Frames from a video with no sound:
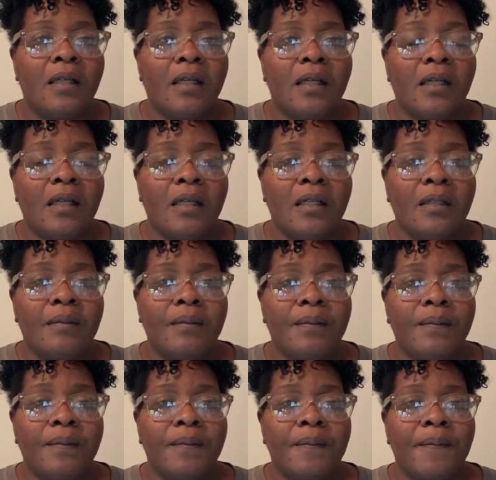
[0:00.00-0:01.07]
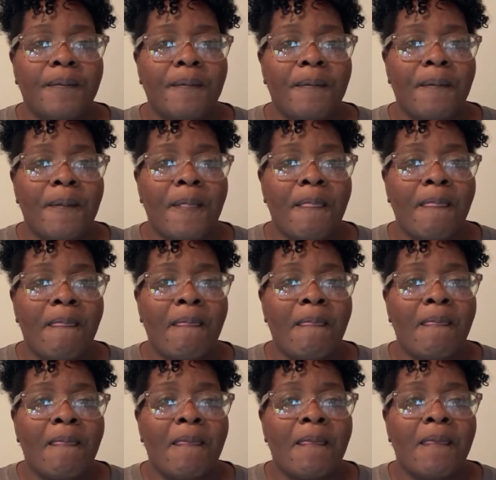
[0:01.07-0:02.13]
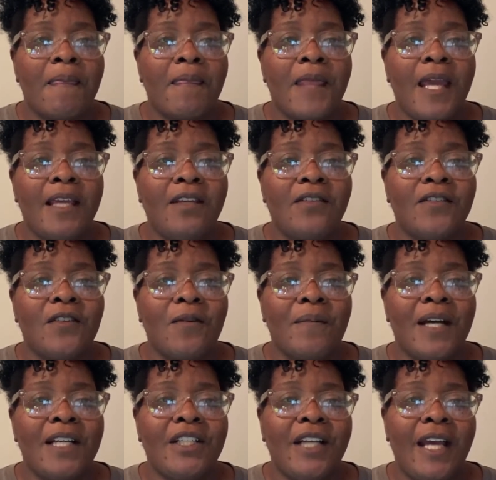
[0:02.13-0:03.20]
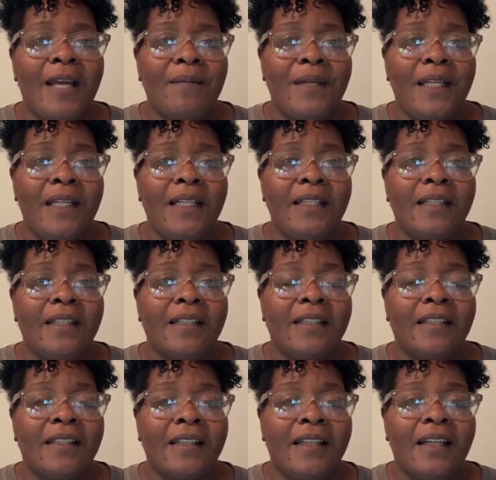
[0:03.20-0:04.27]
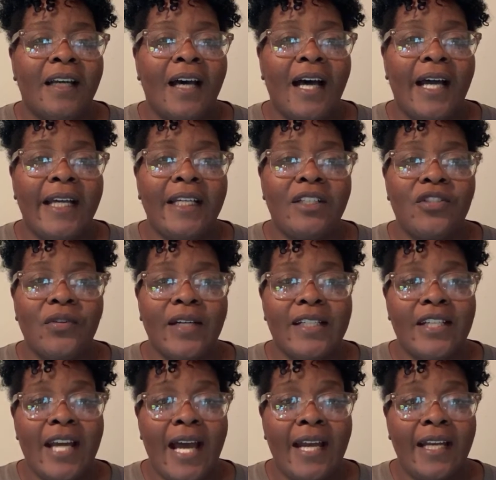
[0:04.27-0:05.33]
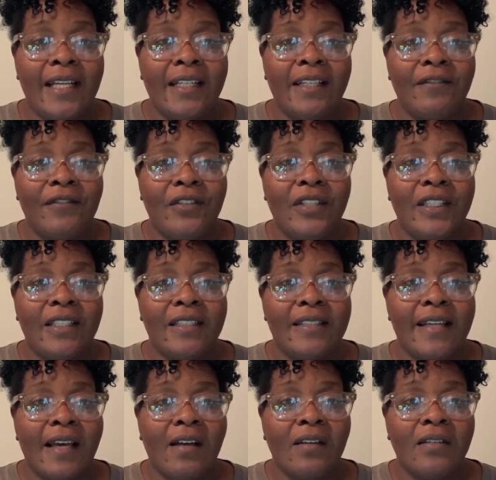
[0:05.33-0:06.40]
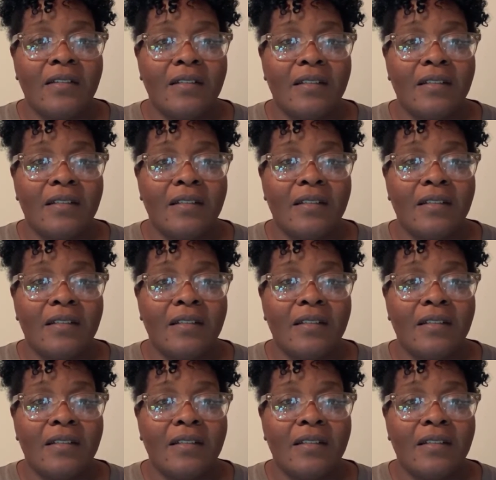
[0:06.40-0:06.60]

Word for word: Um, thank you so much, Amy. I enjoy chatting, if you couldn't tell.